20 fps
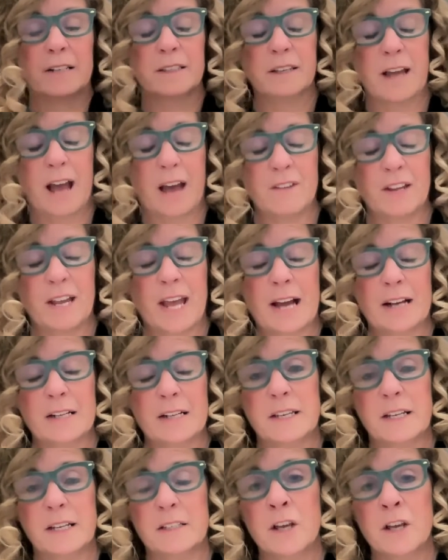having
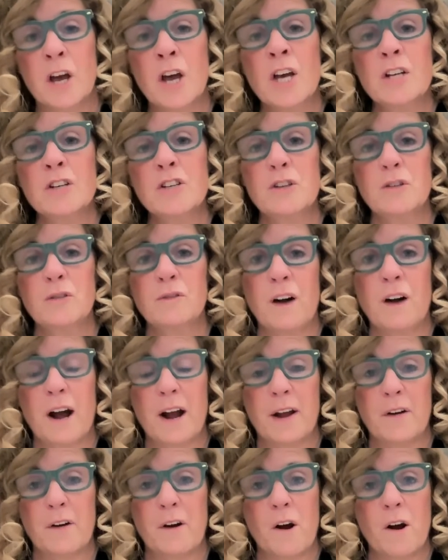access to
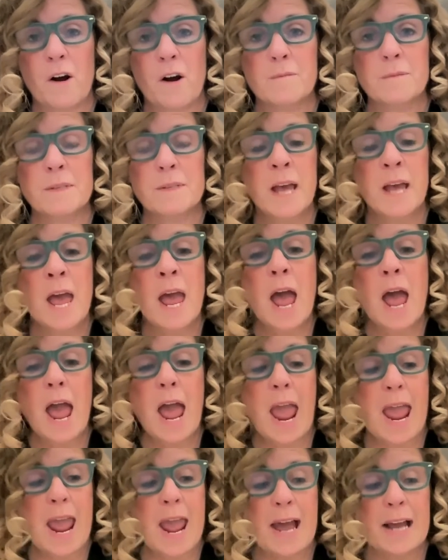firearms,
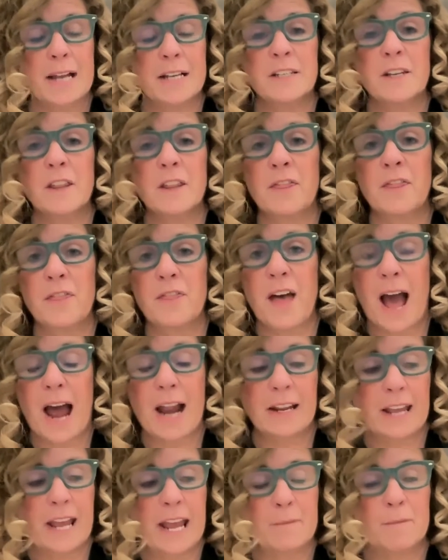and
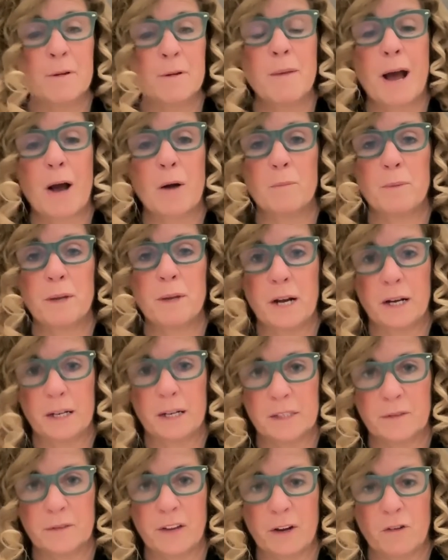that came about because
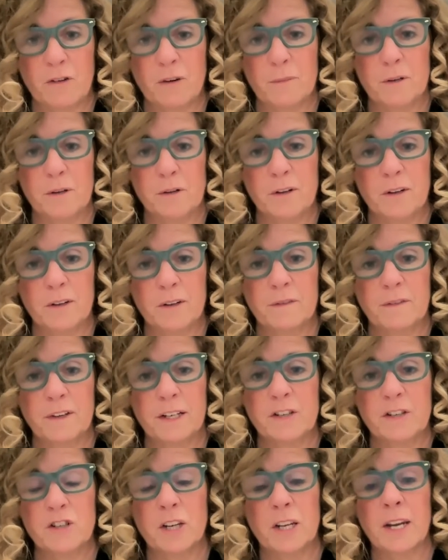of a criminal
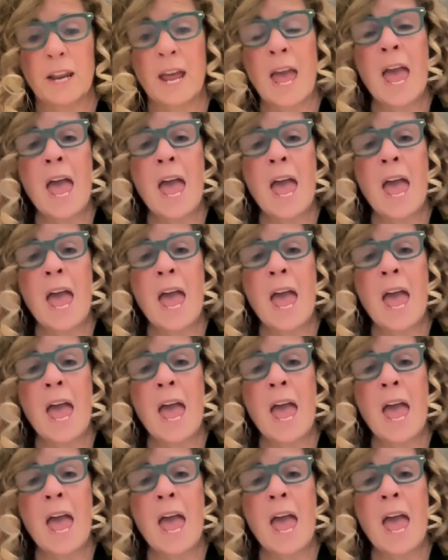conviction.